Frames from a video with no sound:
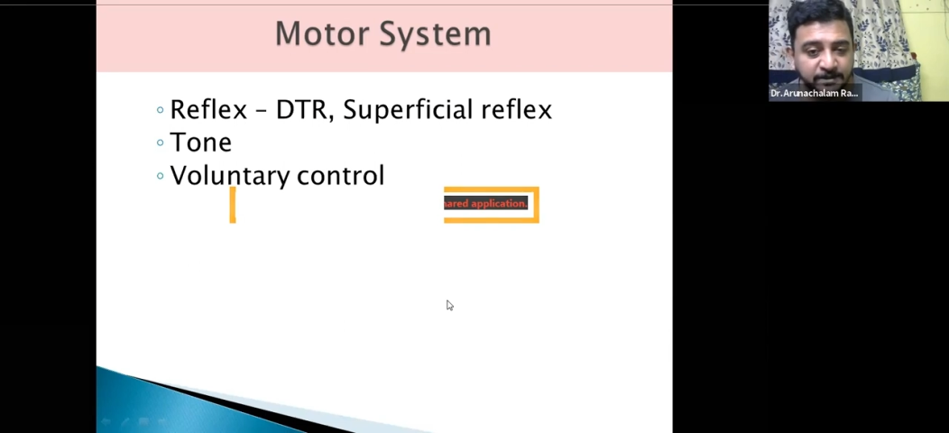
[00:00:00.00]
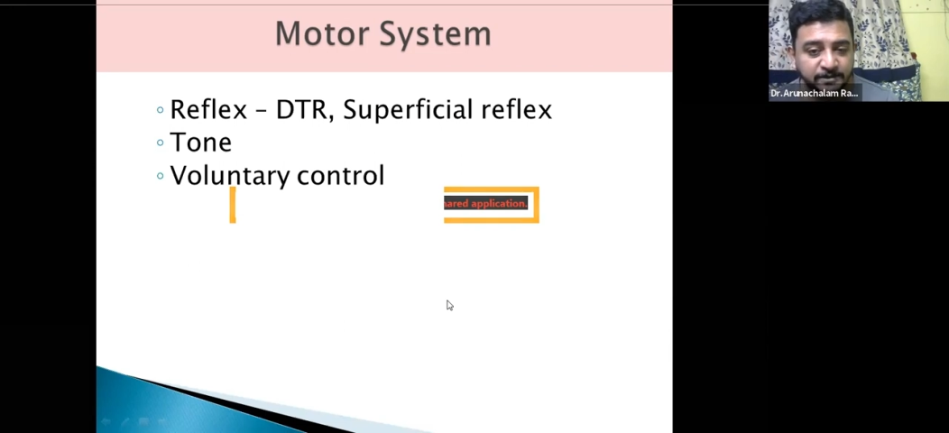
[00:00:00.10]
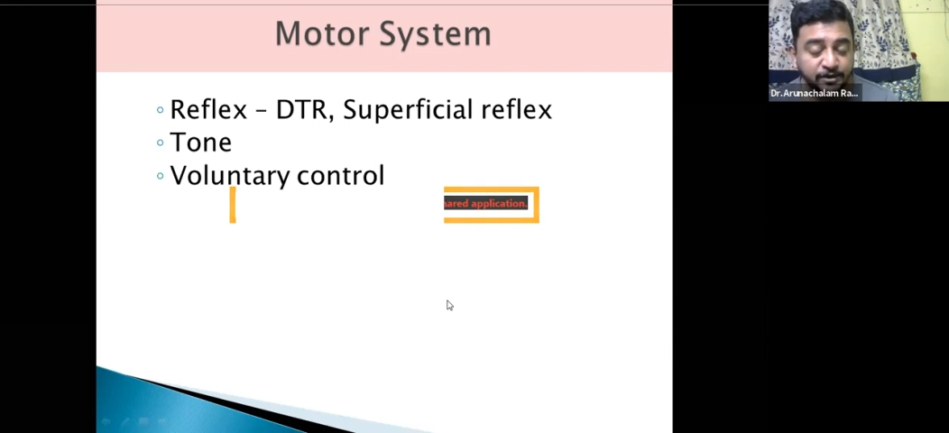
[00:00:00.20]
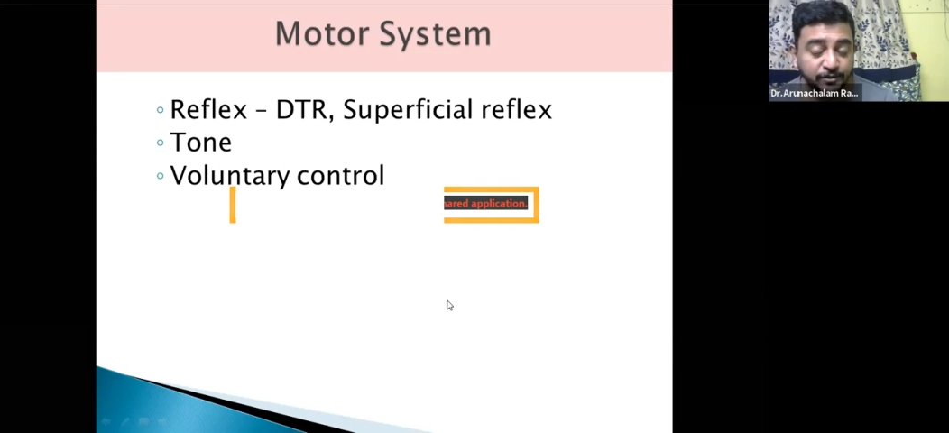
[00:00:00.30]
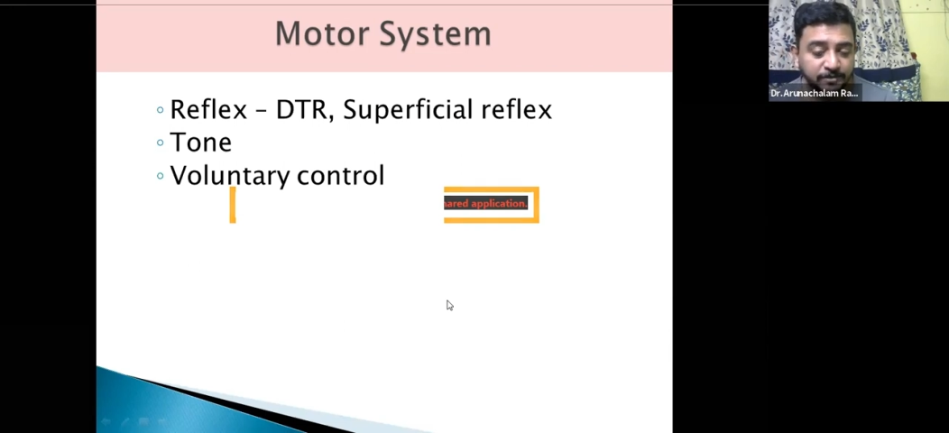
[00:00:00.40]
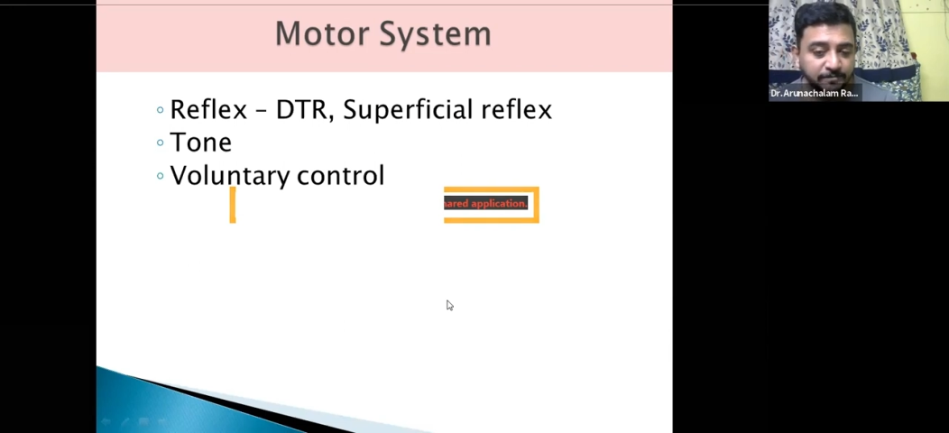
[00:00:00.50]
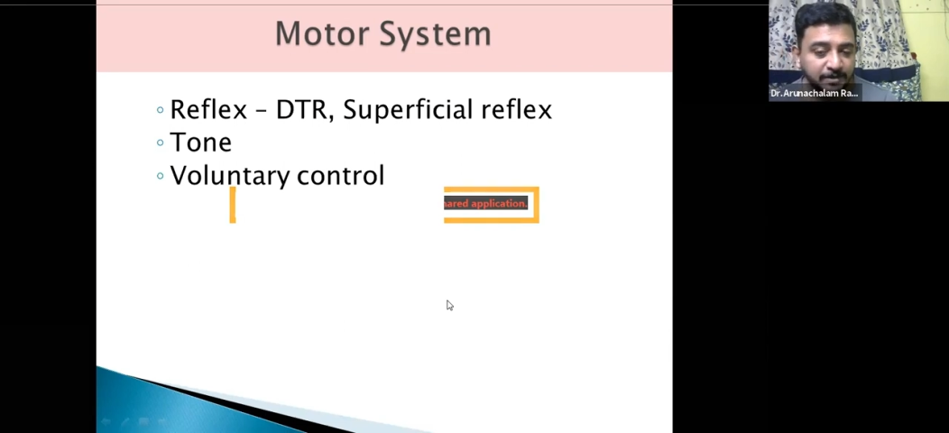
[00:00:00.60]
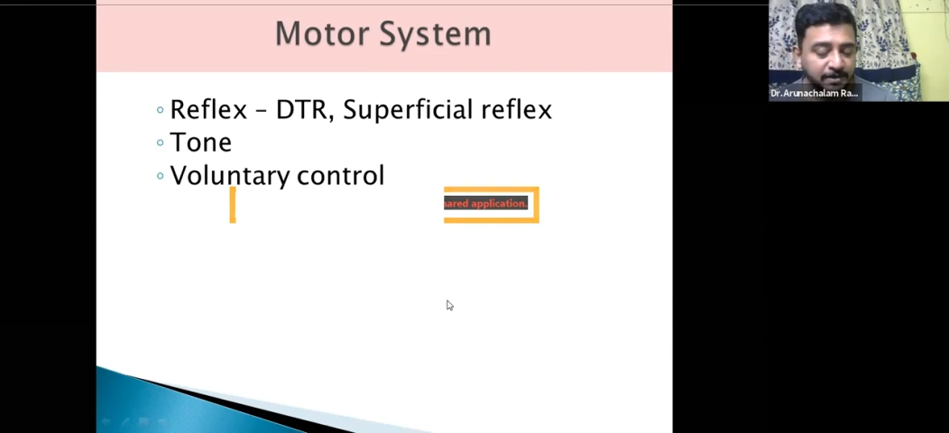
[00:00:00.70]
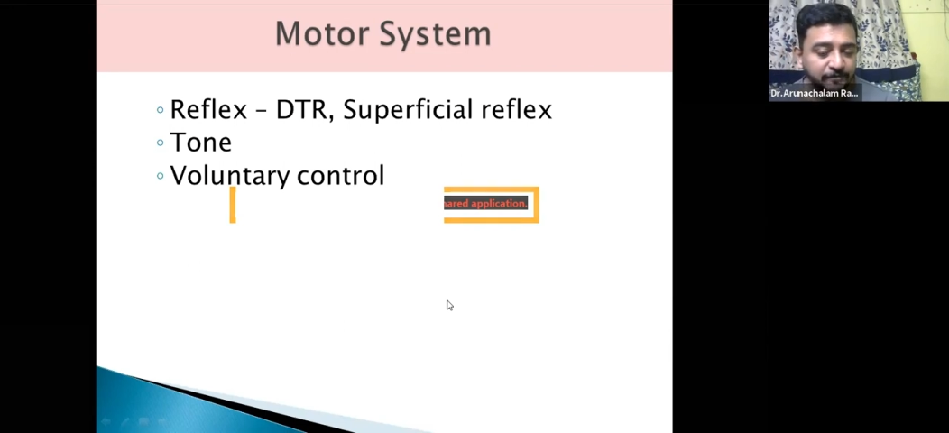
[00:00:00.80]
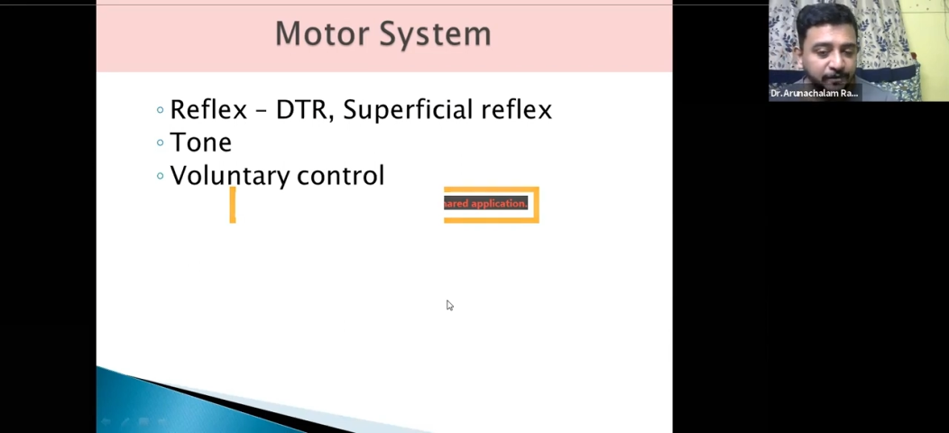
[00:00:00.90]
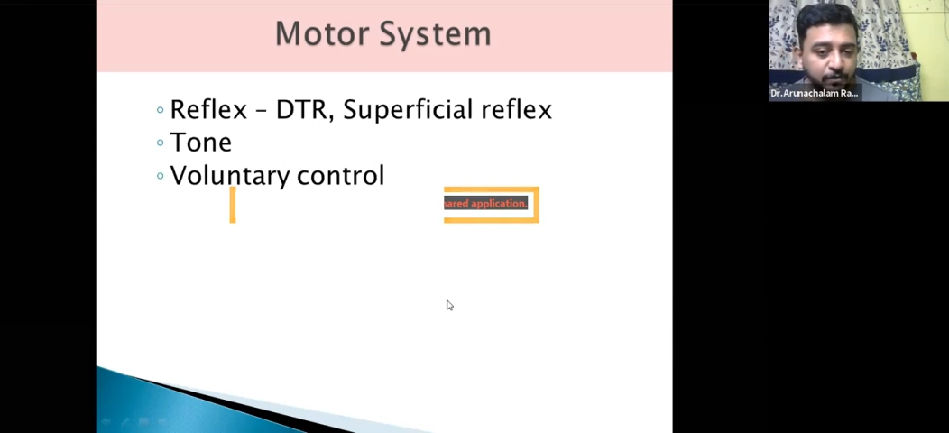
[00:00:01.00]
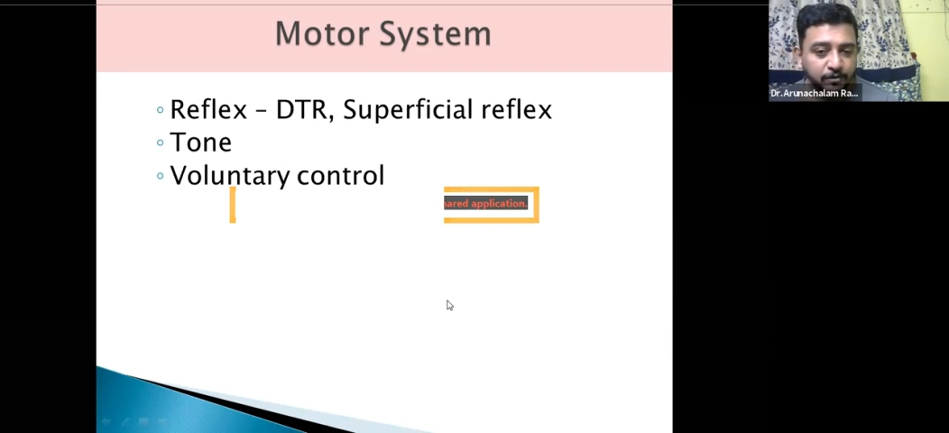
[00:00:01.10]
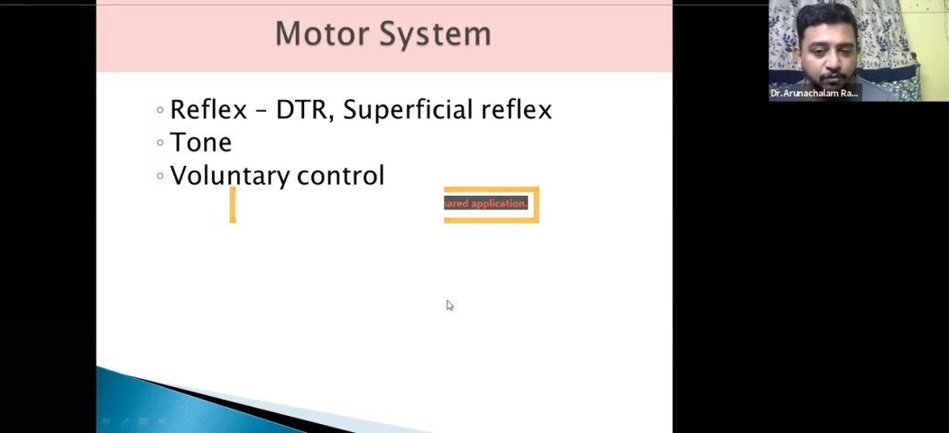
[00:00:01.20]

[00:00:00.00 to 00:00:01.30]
children, but we don't